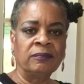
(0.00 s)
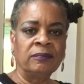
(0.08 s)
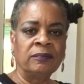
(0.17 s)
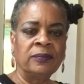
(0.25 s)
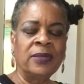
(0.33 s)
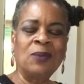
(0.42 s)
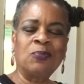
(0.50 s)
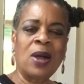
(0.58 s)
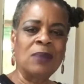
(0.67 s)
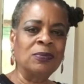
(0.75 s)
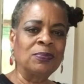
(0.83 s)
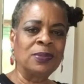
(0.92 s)
Now,
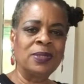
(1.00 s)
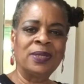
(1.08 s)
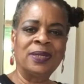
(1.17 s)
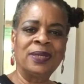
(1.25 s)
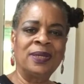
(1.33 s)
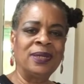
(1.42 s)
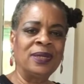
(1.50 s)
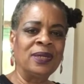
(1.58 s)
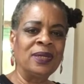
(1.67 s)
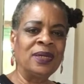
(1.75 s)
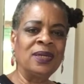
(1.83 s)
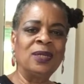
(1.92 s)
probably
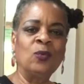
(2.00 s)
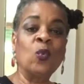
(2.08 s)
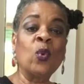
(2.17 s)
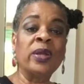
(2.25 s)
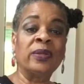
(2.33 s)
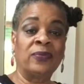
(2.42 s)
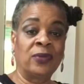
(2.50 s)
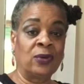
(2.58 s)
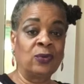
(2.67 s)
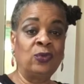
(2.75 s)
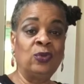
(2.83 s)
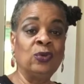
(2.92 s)
any one of
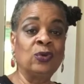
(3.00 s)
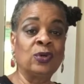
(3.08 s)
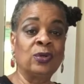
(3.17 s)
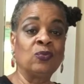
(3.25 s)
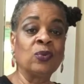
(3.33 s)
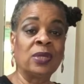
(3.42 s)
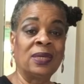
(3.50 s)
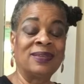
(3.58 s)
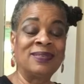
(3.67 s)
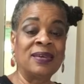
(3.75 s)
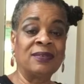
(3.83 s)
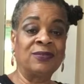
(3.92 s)
those you could really
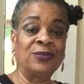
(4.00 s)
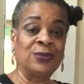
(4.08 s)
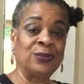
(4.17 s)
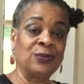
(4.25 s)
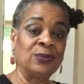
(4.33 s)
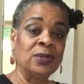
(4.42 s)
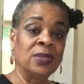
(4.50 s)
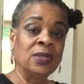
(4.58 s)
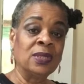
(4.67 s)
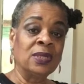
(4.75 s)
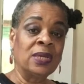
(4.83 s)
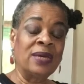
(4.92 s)
attest to.
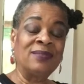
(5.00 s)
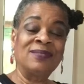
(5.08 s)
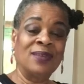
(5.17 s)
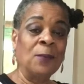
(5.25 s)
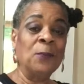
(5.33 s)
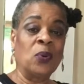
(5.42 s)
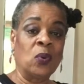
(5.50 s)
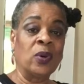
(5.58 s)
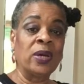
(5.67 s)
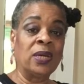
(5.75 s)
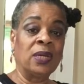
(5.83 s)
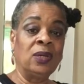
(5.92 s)
At some
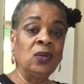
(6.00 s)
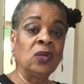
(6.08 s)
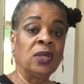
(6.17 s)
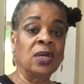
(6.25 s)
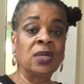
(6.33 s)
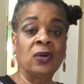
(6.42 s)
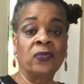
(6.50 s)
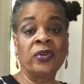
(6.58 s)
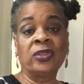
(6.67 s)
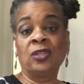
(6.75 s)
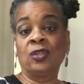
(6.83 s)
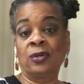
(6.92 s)
point, you're looking over
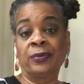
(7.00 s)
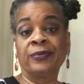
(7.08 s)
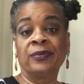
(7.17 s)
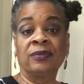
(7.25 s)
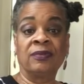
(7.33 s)
at the Joneses and